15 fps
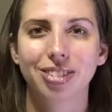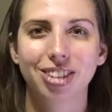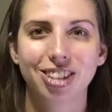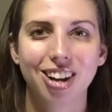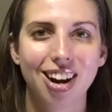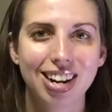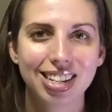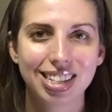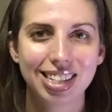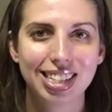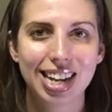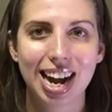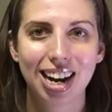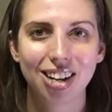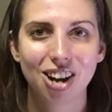you're not into
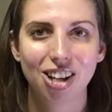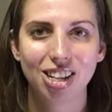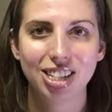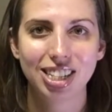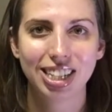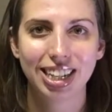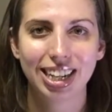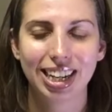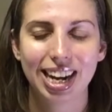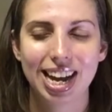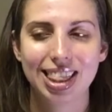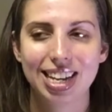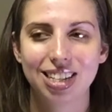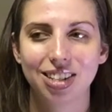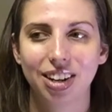technology
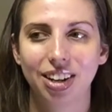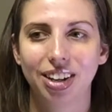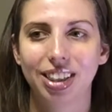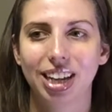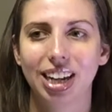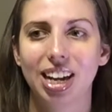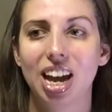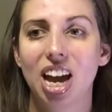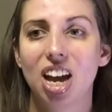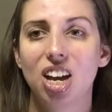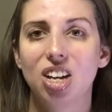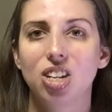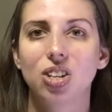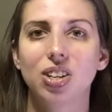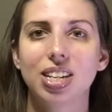and that's not your thing,
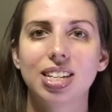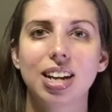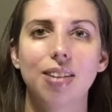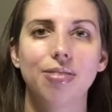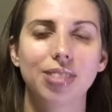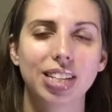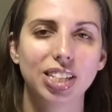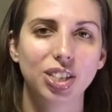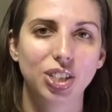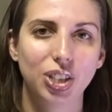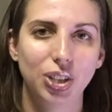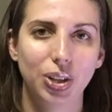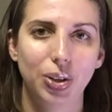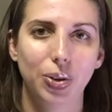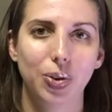you can definitely
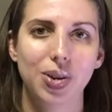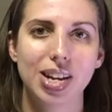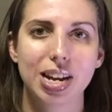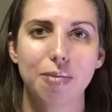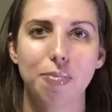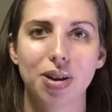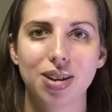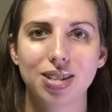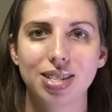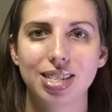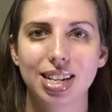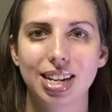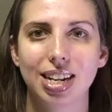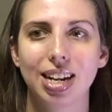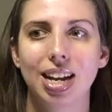do
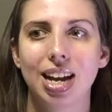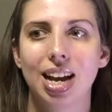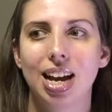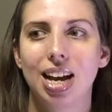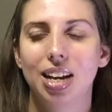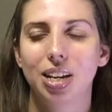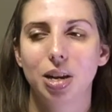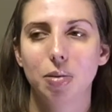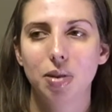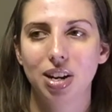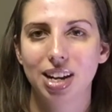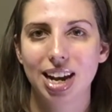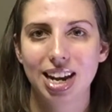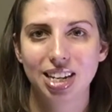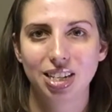in-person
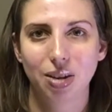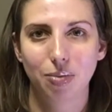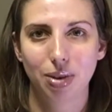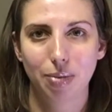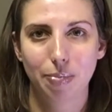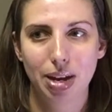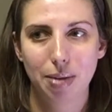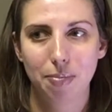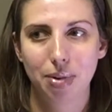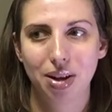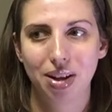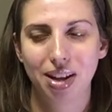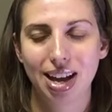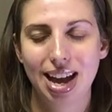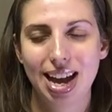communication with people
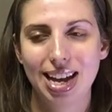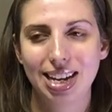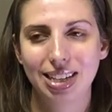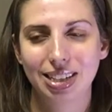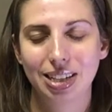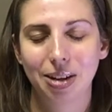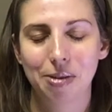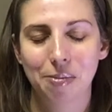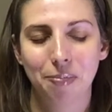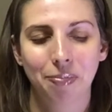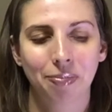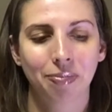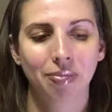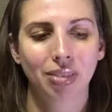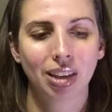and
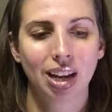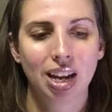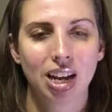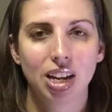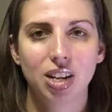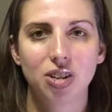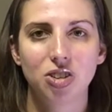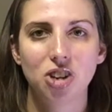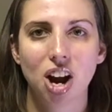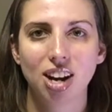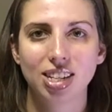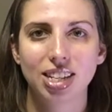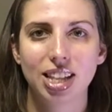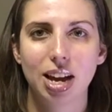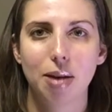
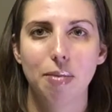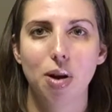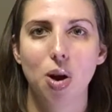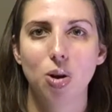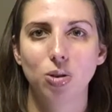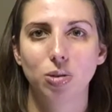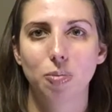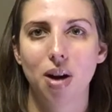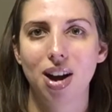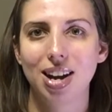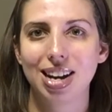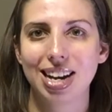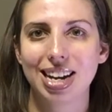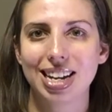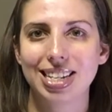talk to them, host
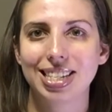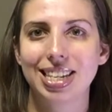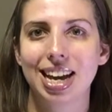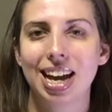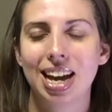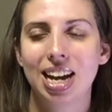parties,